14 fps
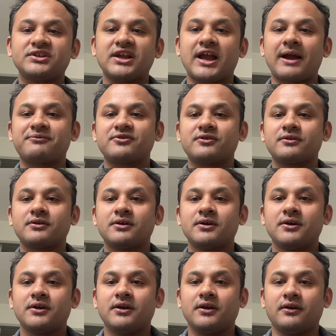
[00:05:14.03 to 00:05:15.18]
After
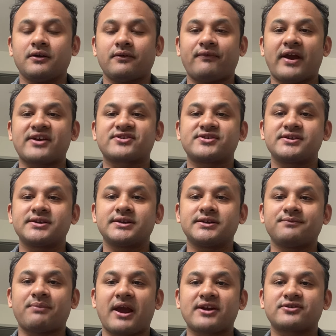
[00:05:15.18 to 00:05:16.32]
factoring
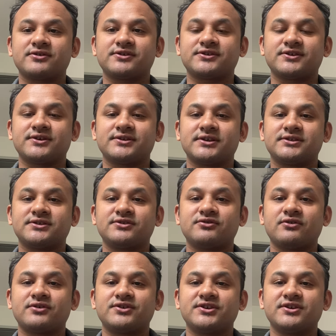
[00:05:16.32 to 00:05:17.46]
in factors such as
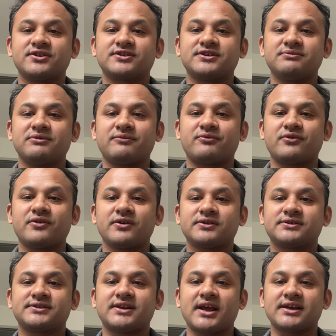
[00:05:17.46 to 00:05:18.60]
non-deductible
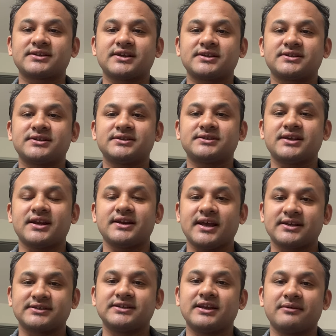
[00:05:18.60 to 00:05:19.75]
products, tax assets, and
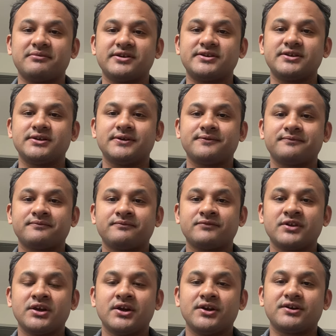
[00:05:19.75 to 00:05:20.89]
tax liability.
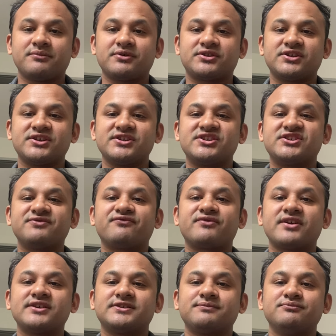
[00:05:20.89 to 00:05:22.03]
Number three,
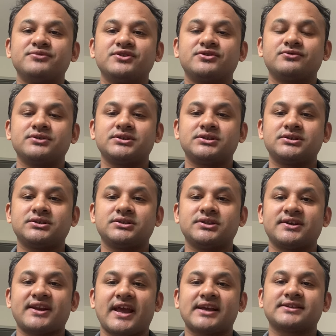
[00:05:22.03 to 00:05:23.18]
difference between the
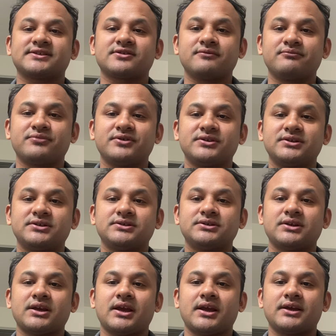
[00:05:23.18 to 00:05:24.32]
tax
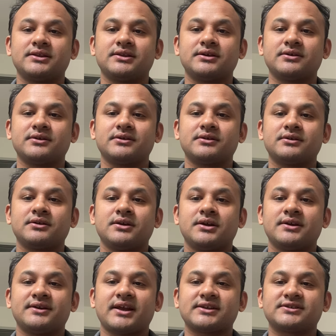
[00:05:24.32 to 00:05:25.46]
company and the
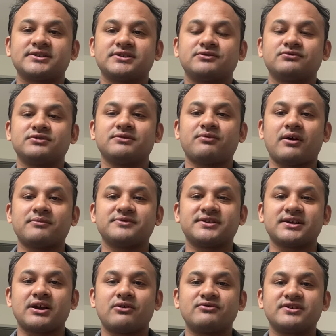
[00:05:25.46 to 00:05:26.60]
tax rate with the firm's
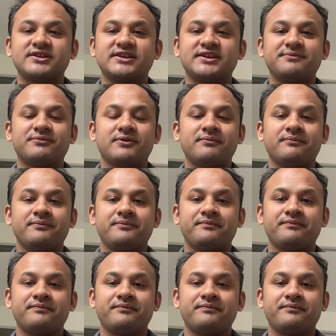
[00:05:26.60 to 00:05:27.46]
accounting income.